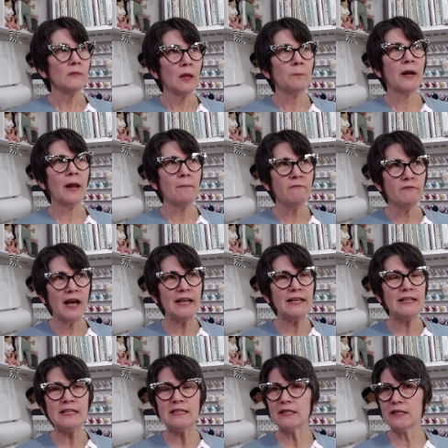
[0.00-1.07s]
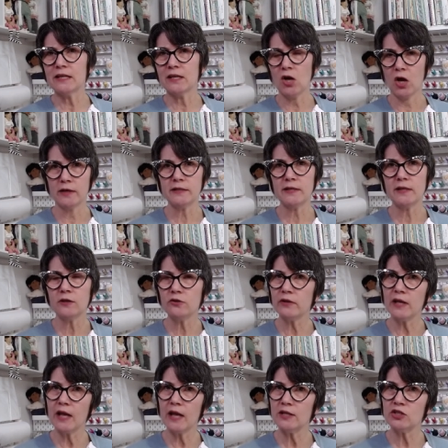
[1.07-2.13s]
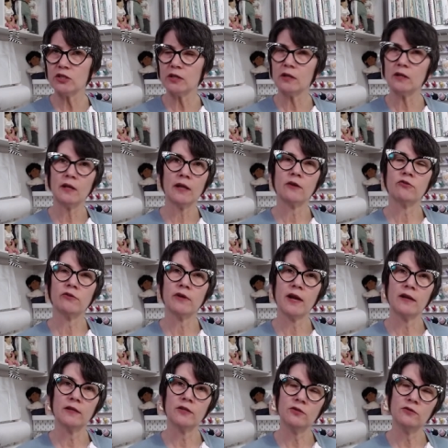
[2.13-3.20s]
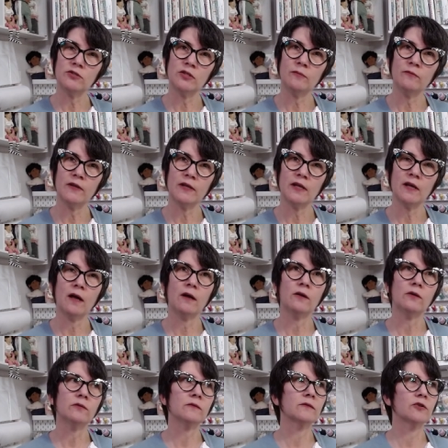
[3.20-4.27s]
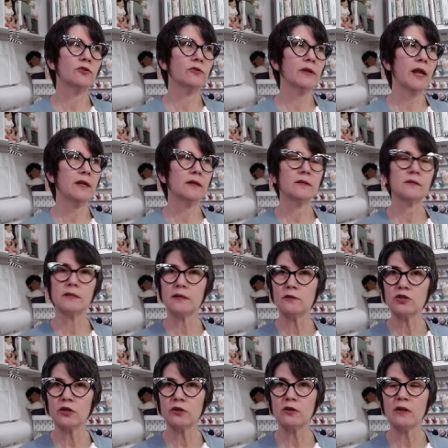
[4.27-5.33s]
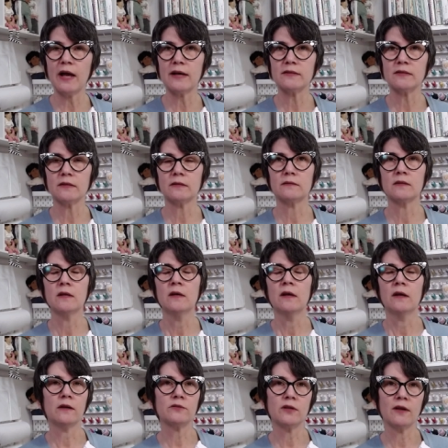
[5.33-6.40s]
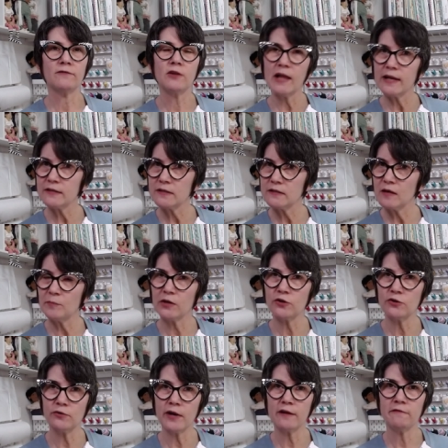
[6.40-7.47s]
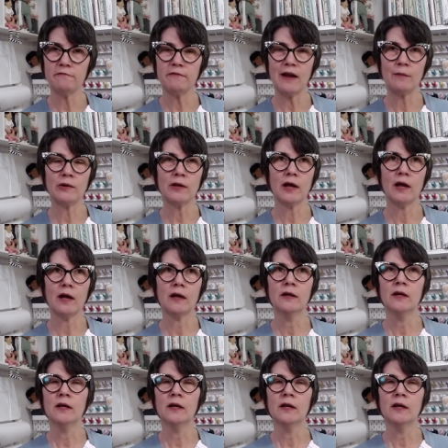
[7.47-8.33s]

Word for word: But I'm finding that the content creation, creating YouTube videos, creating Skillshare classes, I also have classes up on Creative Fabrica,